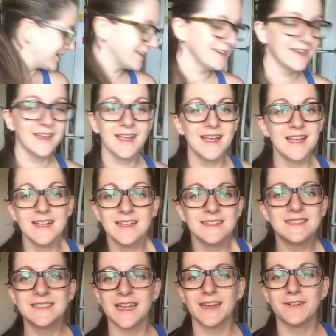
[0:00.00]
me
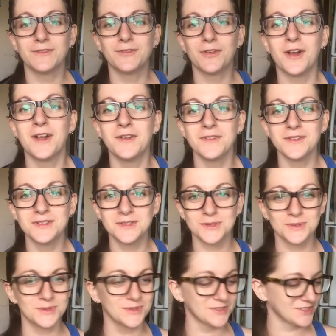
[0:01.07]
standing in front of the
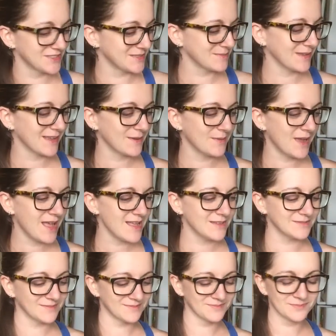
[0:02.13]
school just be like,
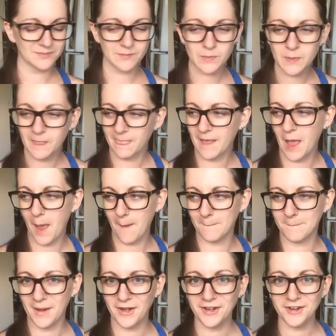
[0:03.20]
well,
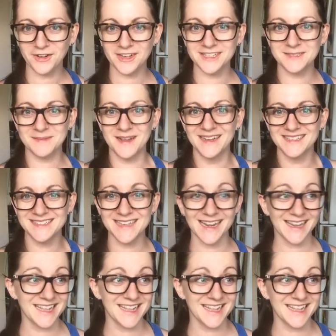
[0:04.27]
Merry Christmas.